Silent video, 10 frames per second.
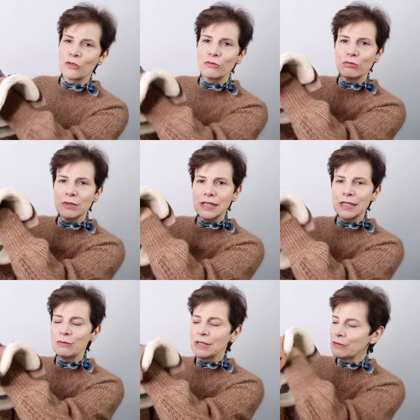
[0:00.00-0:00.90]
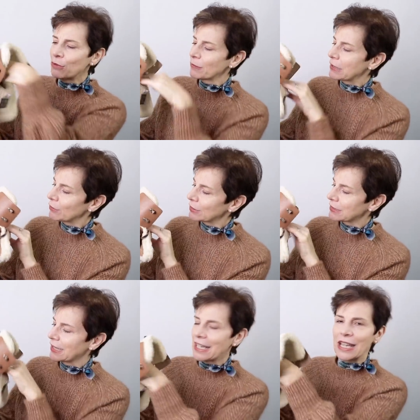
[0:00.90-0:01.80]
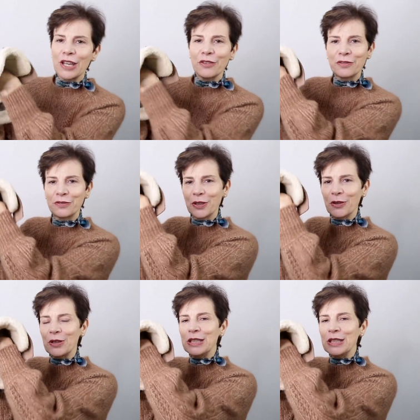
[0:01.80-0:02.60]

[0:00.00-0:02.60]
Really, really warm. They've got fur